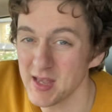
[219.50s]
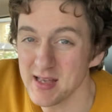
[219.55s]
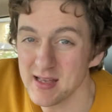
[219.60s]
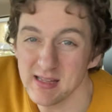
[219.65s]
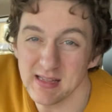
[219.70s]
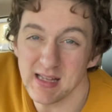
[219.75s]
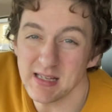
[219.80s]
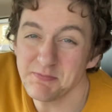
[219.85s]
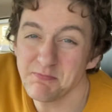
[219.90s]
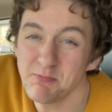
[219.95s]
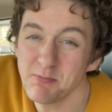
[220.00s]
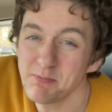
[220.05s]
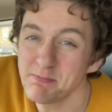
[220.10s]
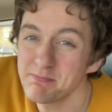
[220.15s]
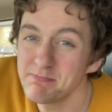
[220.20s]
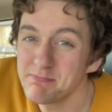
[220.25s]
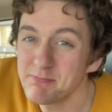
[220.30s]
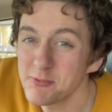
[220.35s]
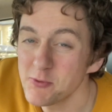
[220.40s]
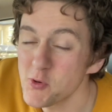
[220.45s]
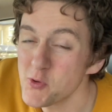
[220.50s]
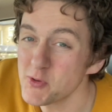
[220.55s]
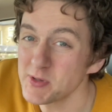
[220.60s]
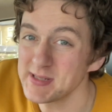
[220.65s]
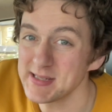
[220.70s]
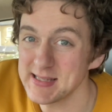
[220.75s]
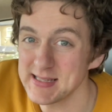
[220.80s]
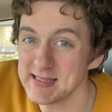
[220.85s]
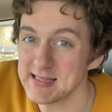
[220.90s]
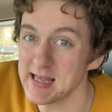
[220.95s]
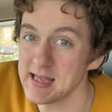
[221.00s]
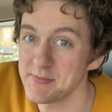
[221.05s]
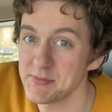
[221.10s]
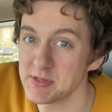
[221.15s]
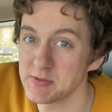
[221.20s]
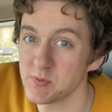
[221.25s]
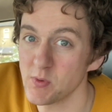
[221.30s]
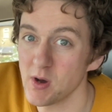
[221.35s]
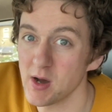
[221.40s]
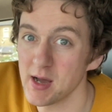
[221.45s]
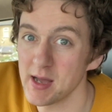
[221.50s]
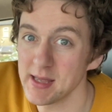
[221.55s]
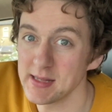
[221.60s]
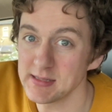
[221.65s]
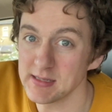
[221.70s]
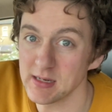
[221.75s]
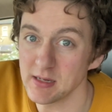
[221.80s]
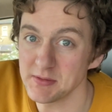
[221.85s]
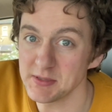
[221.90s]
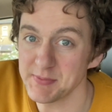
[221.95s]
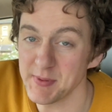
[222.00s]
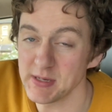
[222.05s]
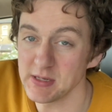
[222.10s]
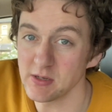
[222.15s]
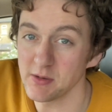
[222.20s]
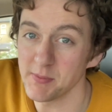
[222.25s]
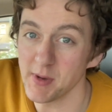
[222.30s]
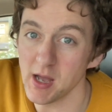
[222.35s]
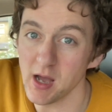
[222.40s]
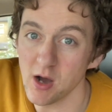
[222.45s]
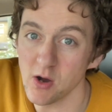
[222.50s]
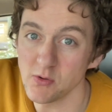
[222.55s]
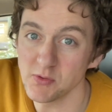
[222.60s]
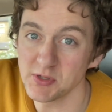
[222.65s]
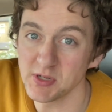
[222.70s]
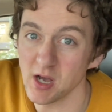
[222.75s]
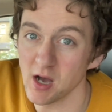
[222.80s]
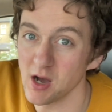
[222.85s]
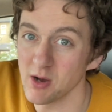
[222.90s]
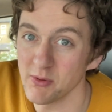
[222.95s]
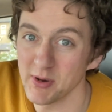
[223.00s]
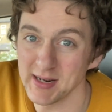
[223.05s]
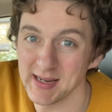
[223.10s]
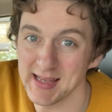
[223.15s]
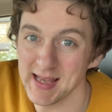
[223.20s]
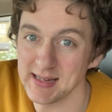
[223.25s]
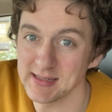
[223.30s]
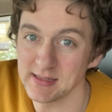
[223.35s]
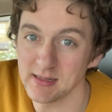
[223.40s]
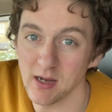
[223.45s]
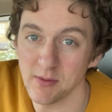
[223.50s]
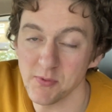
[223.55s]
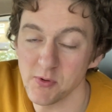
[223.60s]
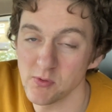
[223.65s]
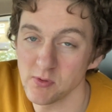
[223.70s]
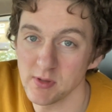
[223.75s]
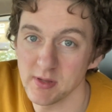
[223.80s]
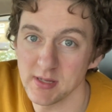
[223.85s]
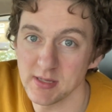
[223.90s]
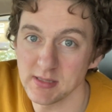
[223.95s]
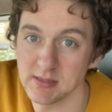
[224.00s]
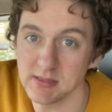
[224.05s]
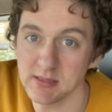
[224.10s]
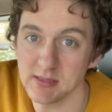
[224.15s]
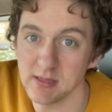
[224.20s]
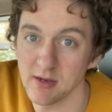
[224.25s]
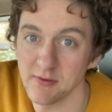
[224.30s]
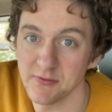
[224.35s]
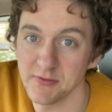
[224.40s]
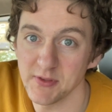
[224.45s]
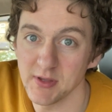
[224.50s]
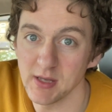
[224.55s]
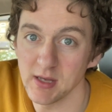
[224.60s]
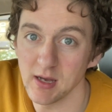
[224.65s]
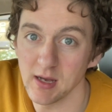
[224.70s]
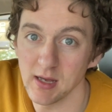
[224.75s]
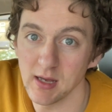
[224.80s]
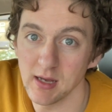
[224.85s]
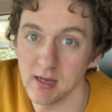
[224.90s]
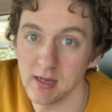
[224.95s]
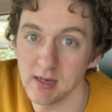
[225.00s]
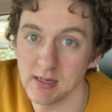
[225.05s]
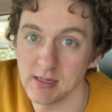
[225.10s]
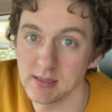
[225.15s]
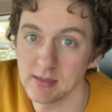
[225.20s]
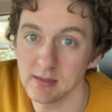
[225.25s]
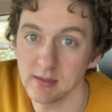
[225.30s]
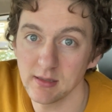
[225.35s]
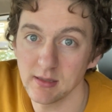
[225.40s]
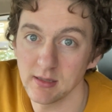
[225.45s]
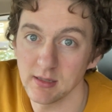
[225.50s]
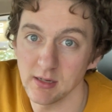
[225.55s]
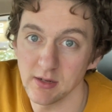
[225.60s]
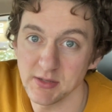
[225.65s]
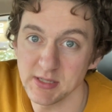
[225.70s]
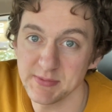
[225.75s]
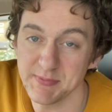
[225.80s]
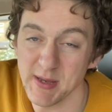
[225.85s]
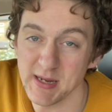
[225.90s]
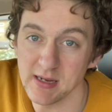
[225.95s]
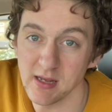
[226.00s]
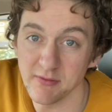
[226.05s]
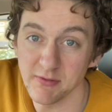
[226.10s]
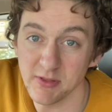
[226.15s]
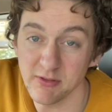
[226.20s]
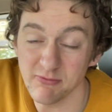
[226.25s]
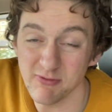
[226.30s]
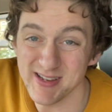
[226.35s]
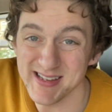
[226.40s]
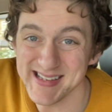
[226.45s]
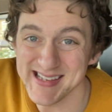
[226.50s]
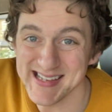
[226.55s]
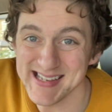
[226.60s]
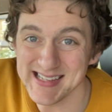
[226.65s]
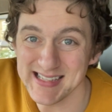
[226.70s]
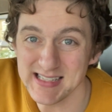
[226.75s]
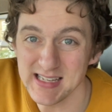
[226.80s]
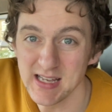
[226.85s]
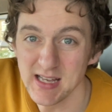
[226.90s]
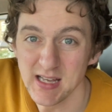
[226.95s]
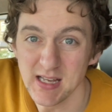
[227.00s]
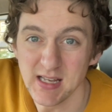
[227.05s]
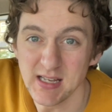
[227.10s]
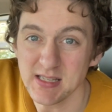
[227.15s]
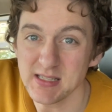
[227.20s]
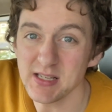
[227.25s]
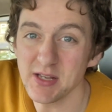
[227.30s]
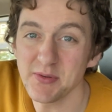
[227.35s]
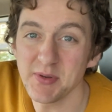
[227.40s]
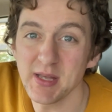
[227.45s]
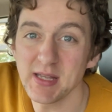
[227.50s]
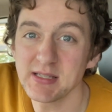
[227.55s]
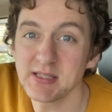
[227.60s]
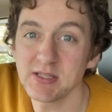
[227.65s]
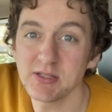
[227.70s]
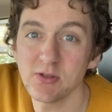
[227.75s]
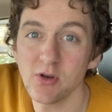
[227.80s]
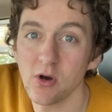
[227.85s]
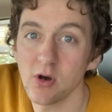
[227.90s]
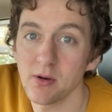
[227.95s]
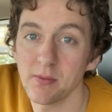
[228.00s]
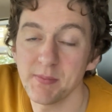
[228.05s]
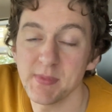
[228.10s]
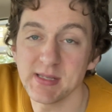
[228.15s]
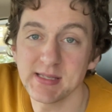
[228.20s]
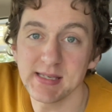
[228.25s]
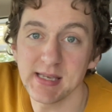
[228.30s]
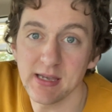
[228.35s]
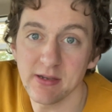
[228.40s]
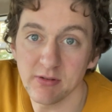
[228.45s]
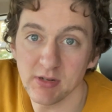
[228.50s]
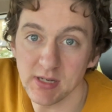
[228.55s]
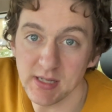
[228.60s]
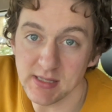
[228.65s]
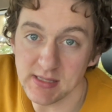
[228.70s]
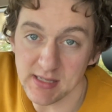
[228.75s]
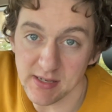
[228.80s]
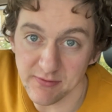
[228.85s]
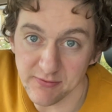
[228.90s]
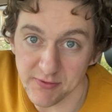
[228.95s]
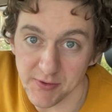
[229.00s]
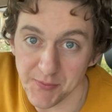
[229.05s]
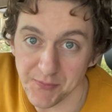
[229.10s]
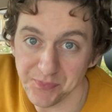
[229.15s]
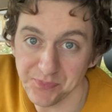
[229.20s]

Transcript: It's broadly the same as what I ended up spending on my old car when I added up all of the stuff that I'd spent over 3 years. So it's not materially different.